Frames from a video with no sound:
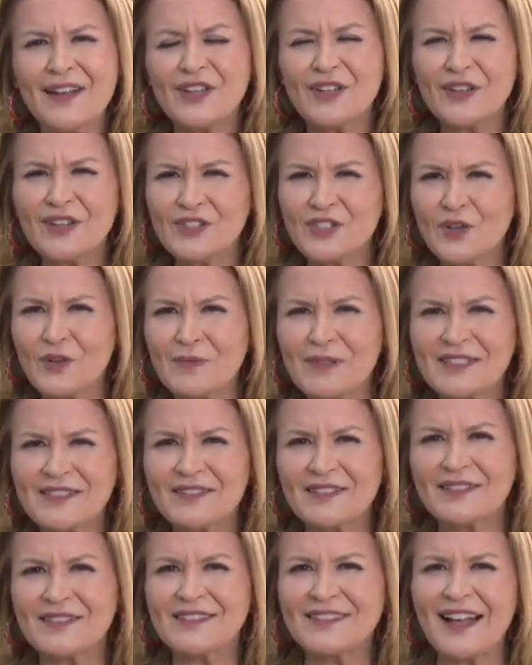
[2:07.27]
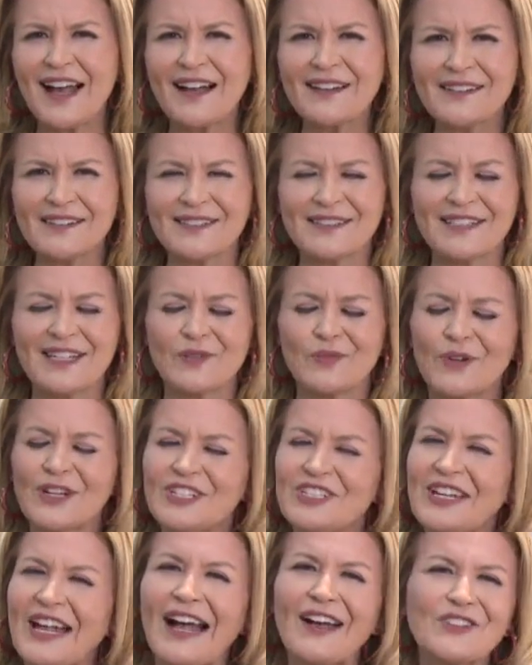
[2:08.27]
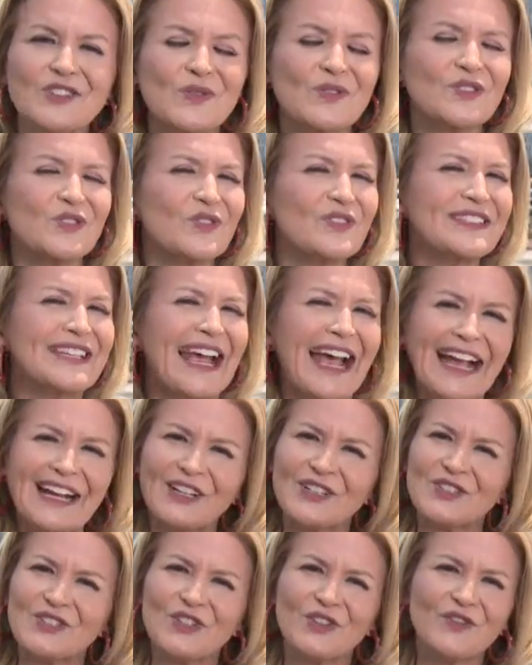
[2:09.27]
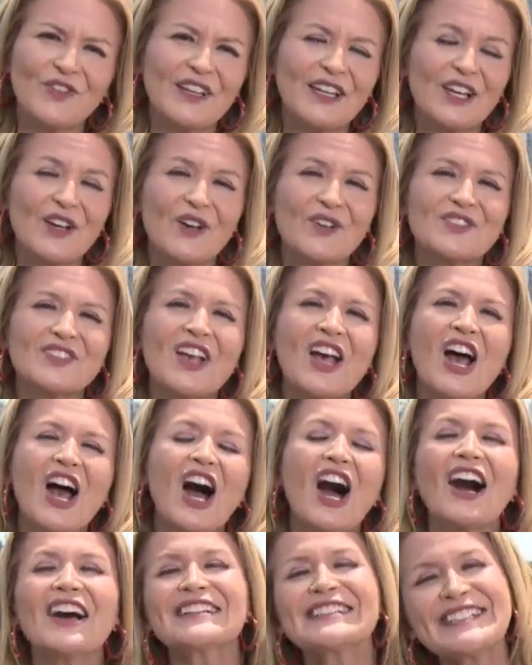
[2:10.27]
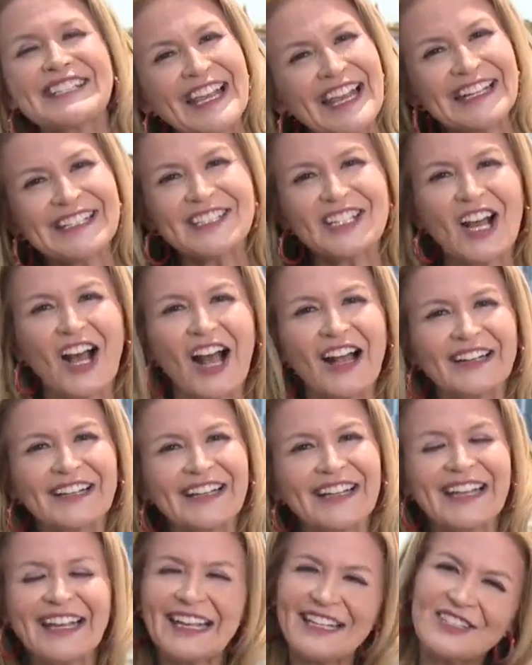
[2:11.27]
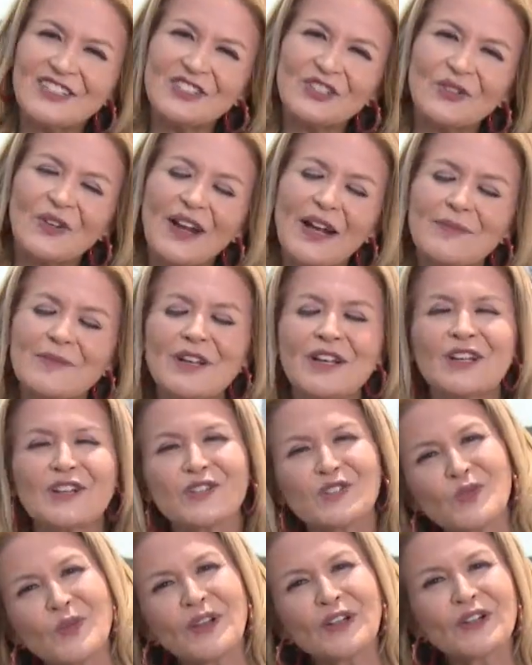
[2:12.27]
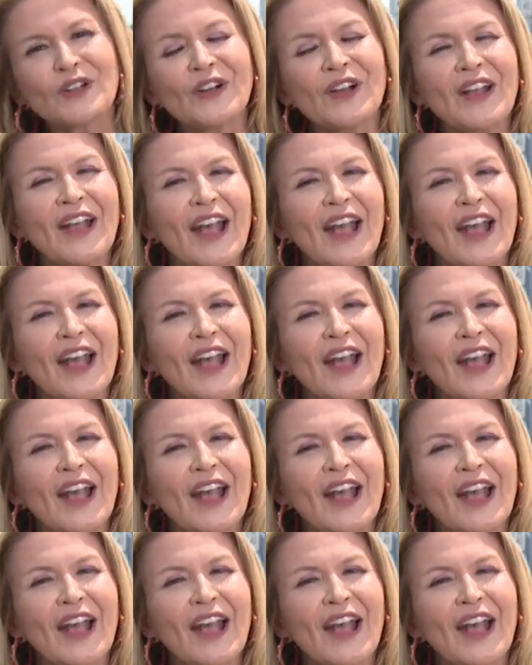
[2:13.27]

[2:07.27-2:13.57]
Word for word: You can do what Miss Gonzalez did. Reach out to us or tag us your videos on TikTok, Instagram, Twitter,